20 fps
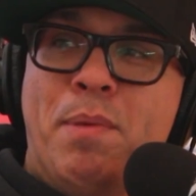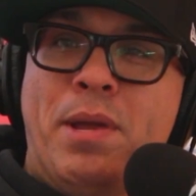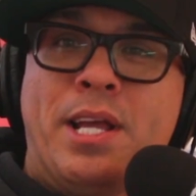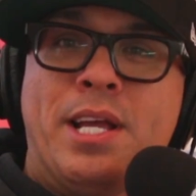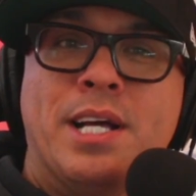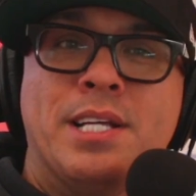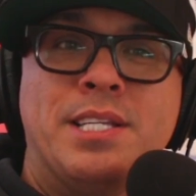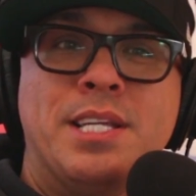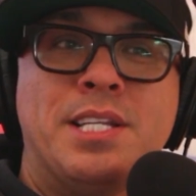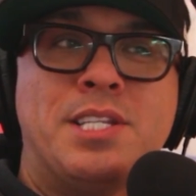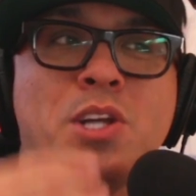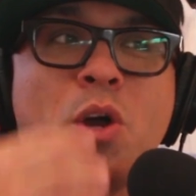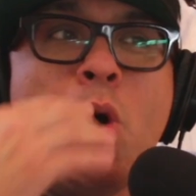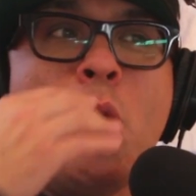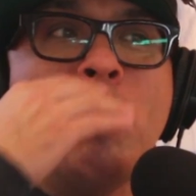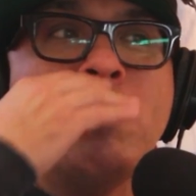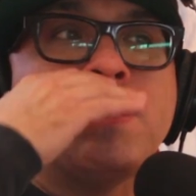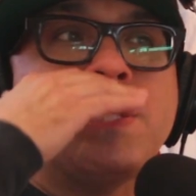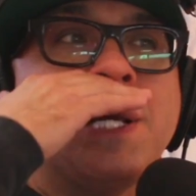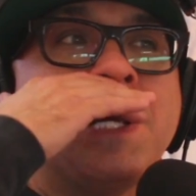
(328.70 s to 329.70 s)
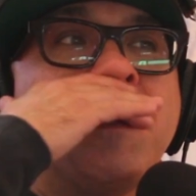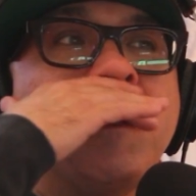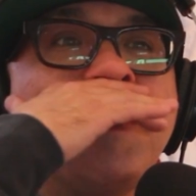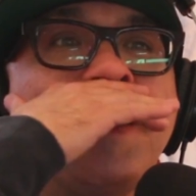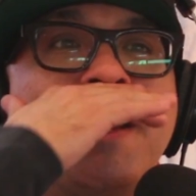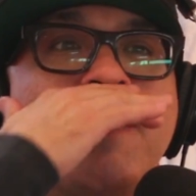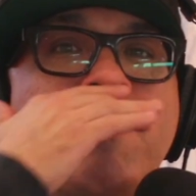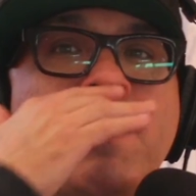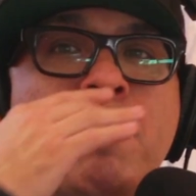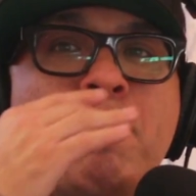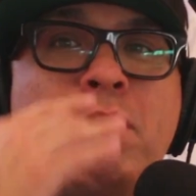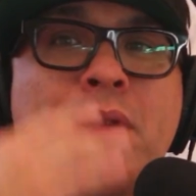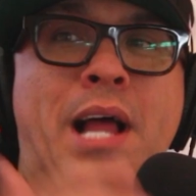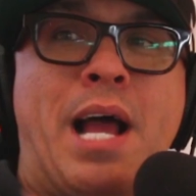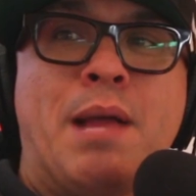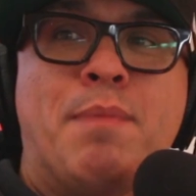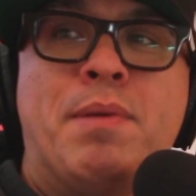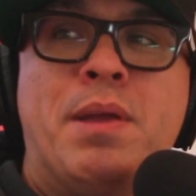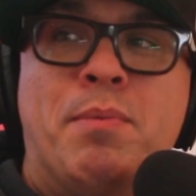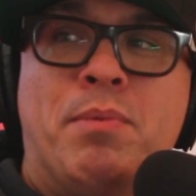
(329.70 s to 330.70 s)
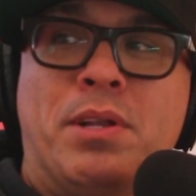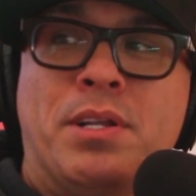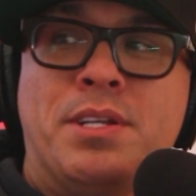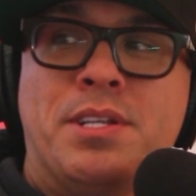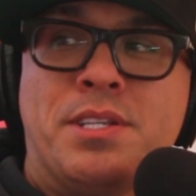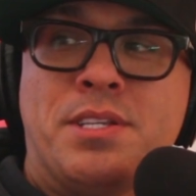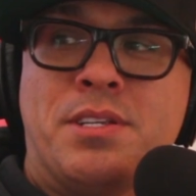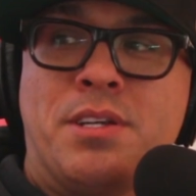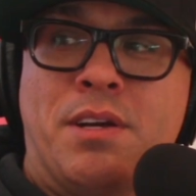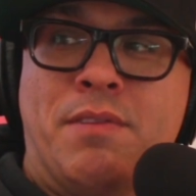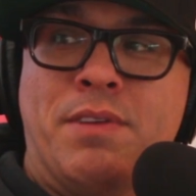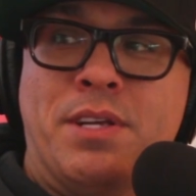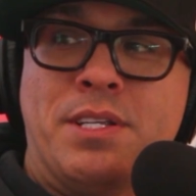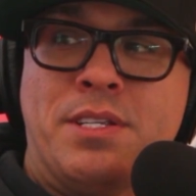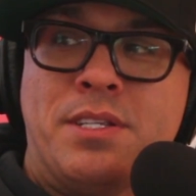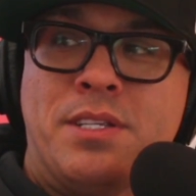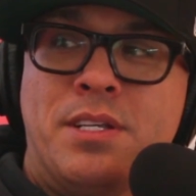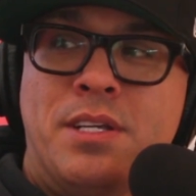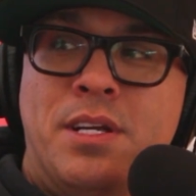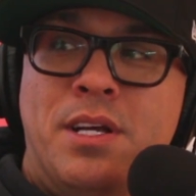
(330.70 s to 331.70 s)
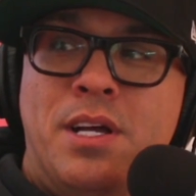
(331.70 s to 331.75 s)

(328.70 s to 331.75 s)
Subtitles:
because it's almost like you're giving black people a disservice.